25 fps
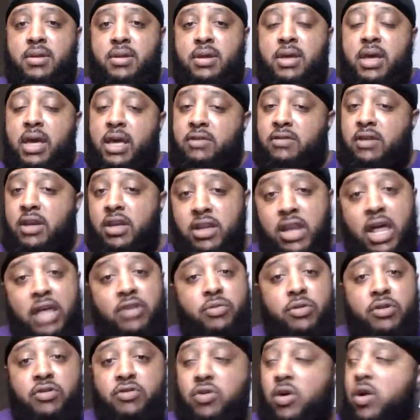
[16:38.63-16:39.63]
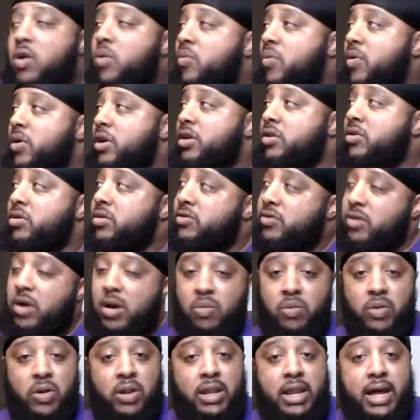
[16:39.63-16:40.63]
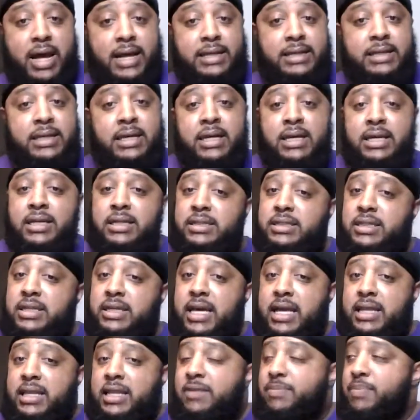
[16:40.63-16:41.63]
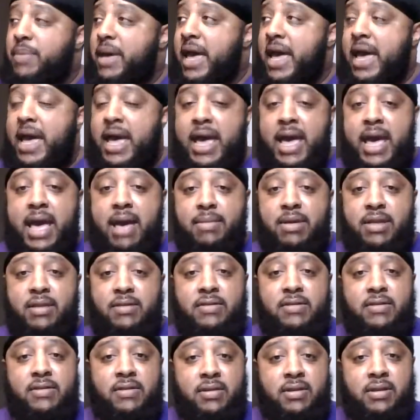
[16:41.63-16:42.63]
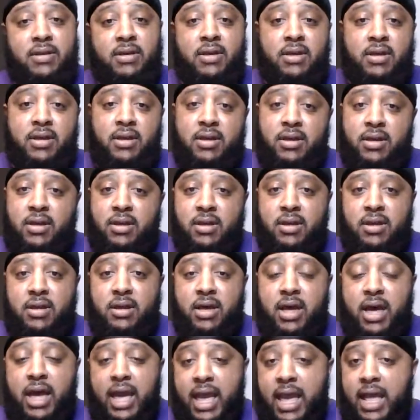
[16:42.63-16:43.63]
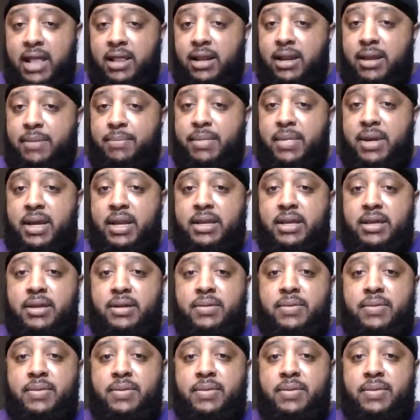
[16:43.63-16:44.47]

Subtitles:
And see, that's when you gonna start realizing she got these bad habits of handling money.